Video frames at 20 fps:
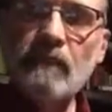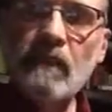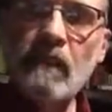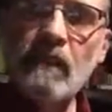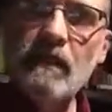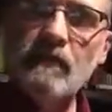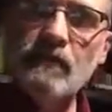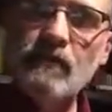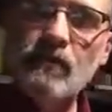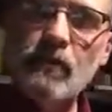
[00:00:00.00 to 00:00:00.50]

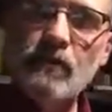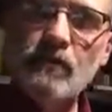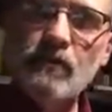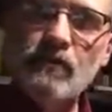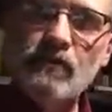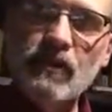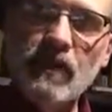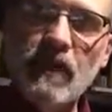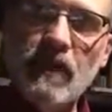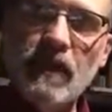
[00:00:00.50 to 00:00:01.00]
Hi, it's Dr.
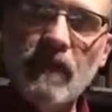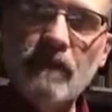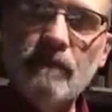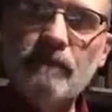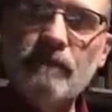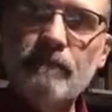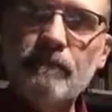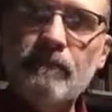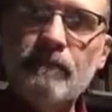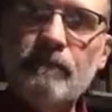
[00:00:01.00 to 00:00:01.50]
J.
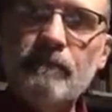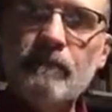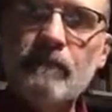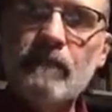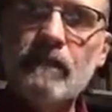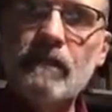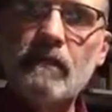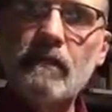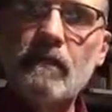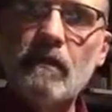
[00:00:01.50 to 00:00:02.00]

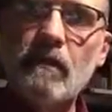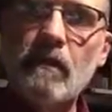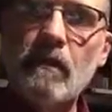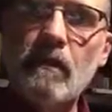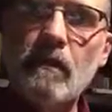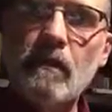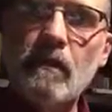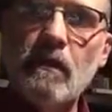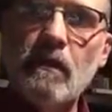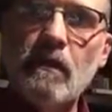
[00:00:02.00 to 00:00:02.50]

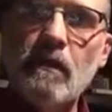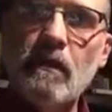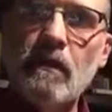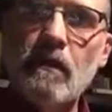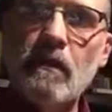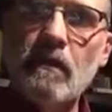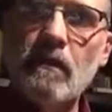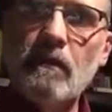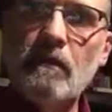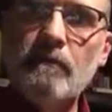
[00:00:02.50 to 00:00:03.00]
Maybe
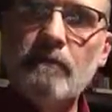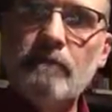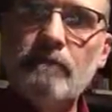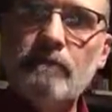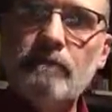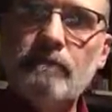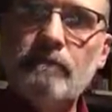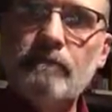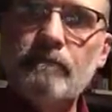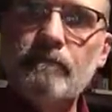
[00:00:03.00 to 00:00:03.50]

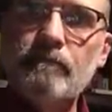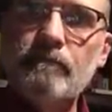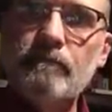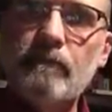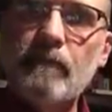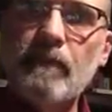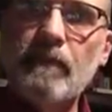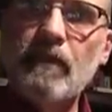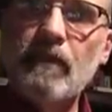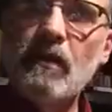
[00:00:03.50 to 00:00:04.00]

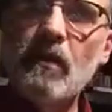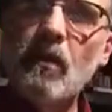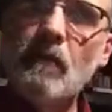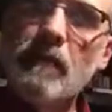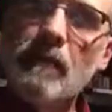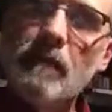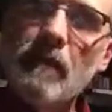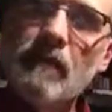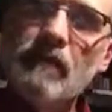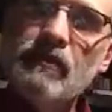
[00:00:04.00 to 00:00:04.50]
you can call
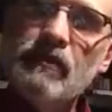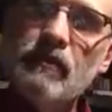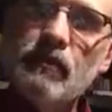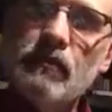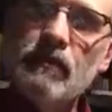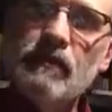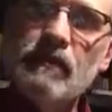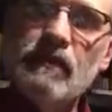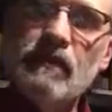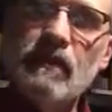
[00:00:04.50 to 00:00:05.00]
me
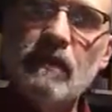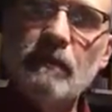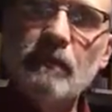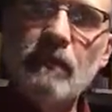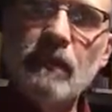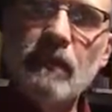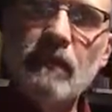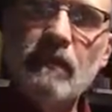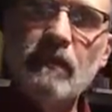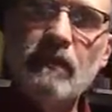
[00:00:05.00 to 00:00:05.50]
Maestro since I'm
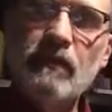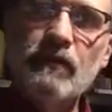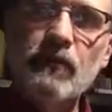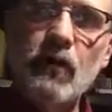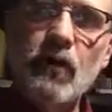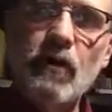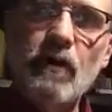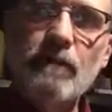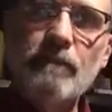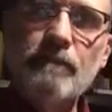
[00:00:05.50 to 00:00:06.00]
playing the
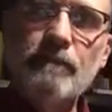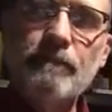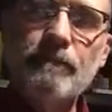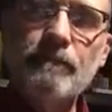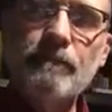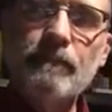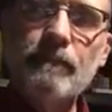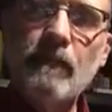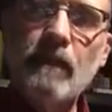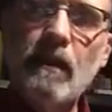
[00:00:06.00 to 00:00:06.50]
guitar.
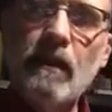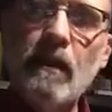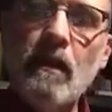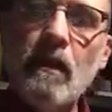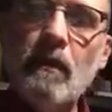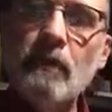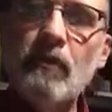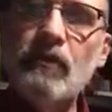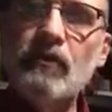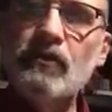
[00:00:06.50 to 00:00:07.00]

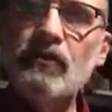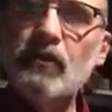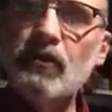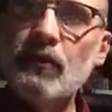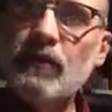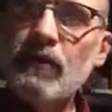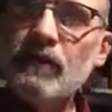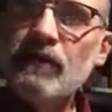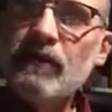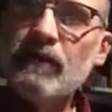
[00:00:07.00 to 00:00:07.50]
I'm going to show
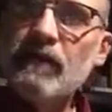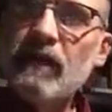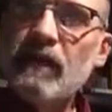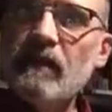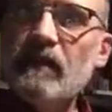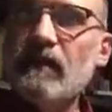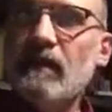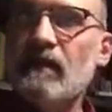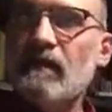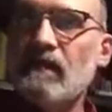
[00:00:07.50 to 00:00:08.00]
you a few
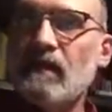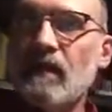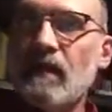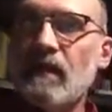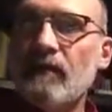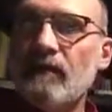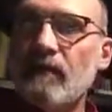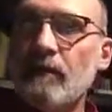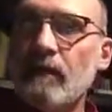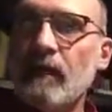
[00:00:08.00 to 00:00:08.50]
techniques that
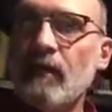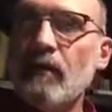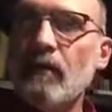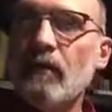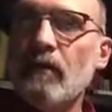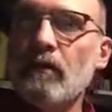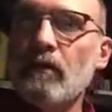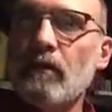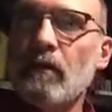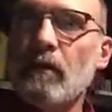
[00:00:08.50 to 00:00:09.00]
heavy
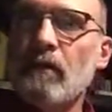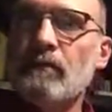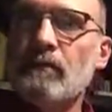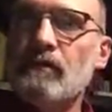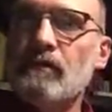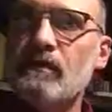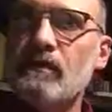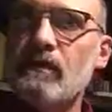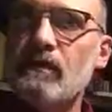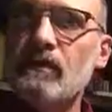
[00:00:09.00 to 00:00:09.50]
metal
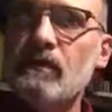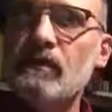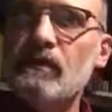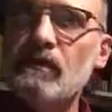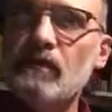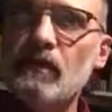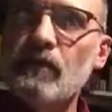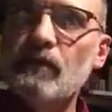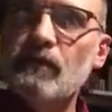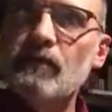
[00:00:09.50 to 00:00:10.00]

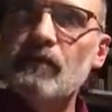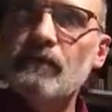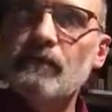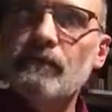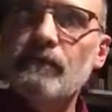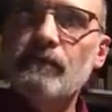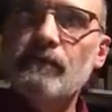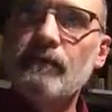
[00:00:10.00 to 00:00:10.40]
musicians use.